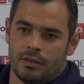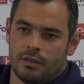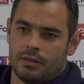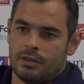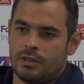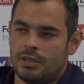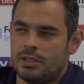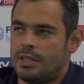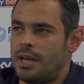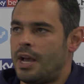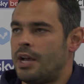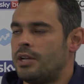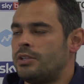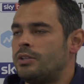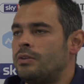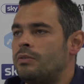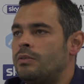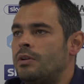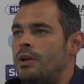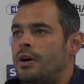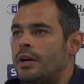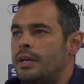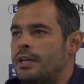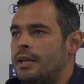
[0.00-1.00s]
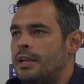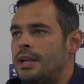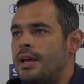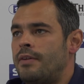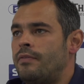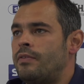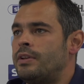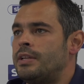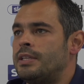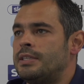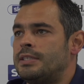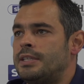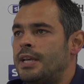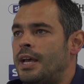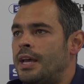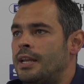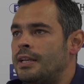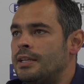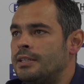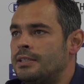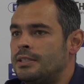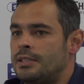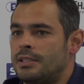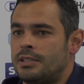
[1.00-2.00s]
stats don't lie. 11 in 10
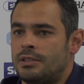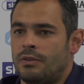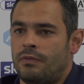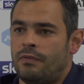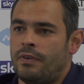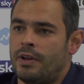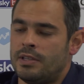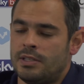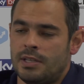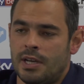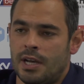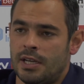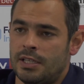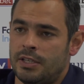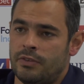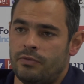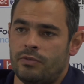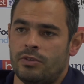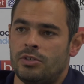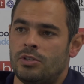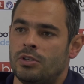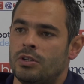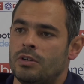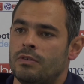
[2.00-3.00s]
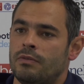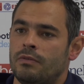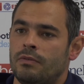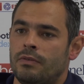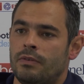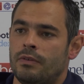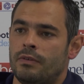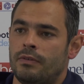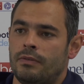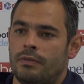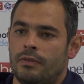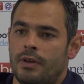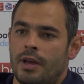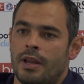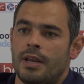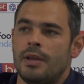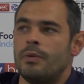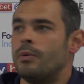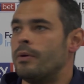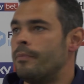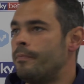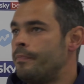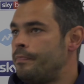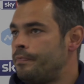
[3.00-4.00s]
is a fantastic return for
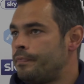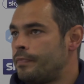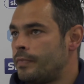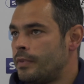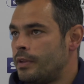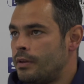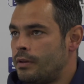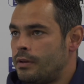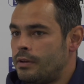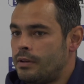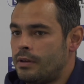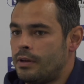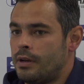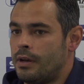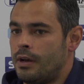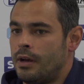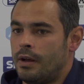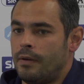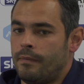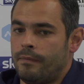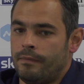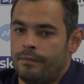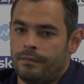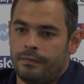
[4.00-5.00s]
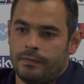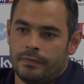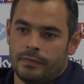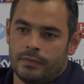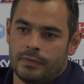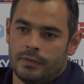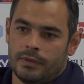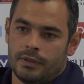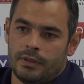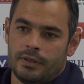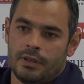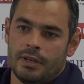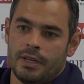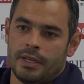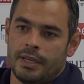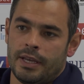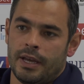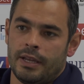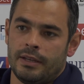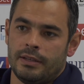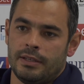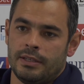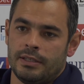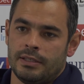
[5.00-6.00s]
anyone. And
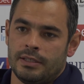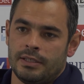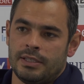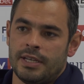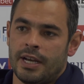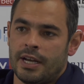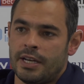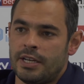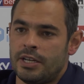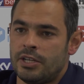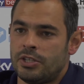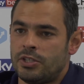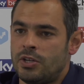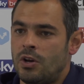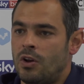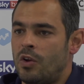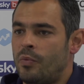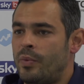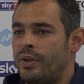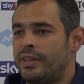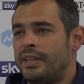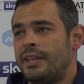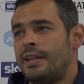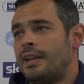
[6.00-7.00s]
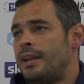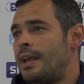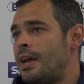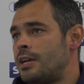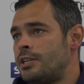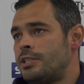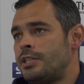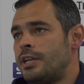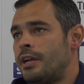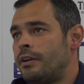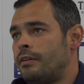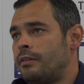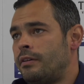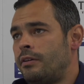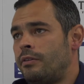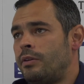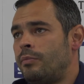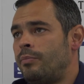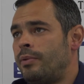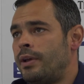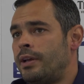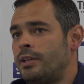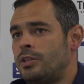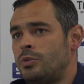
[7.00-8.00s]
again, he's a second-year scholar. We did it last year. He
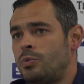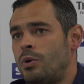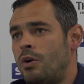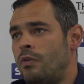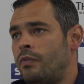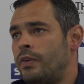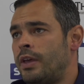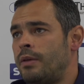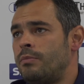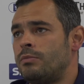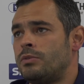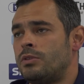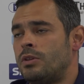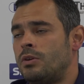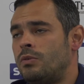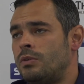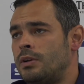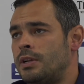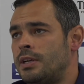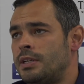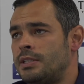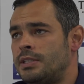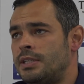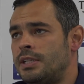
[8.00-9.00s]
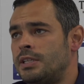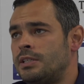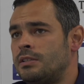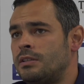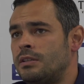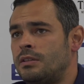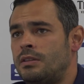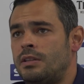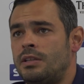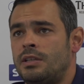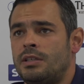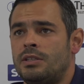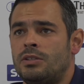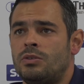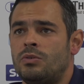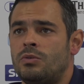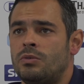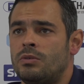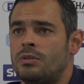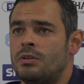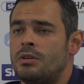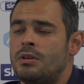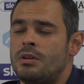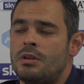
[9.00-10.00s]
only played 12 games the whole last season. I think he
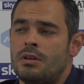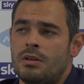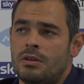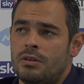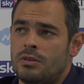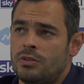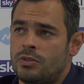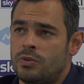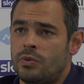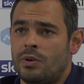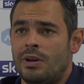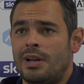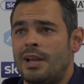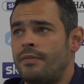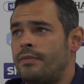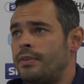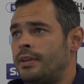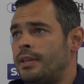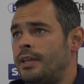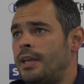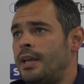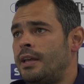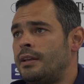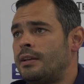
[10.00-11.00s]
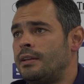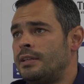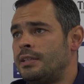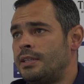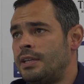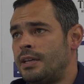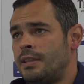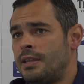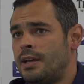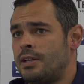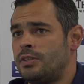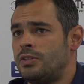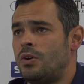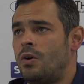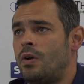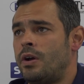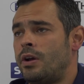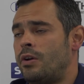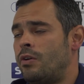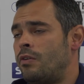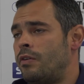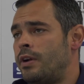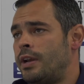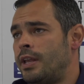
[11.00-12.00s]
scored 11 again, and he's hit that
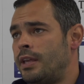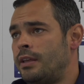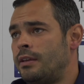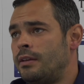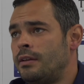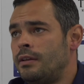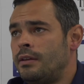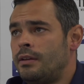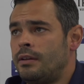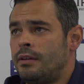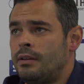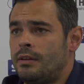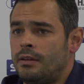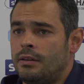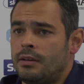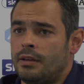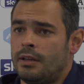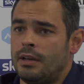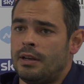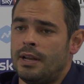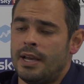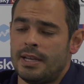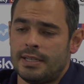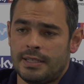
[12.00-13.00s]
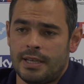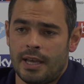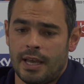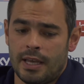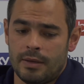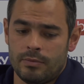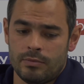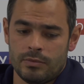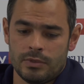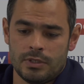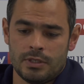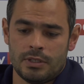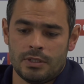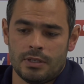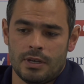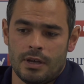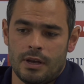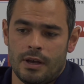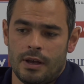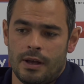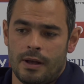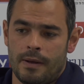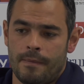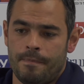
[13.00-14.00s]
target already in less games.
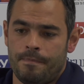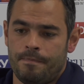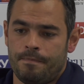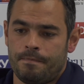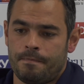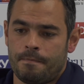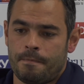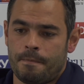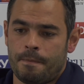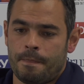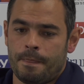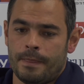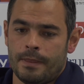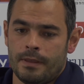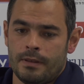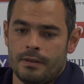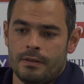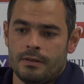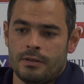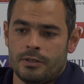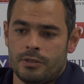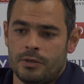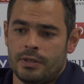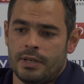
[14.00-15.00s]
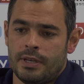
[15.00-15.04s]
So,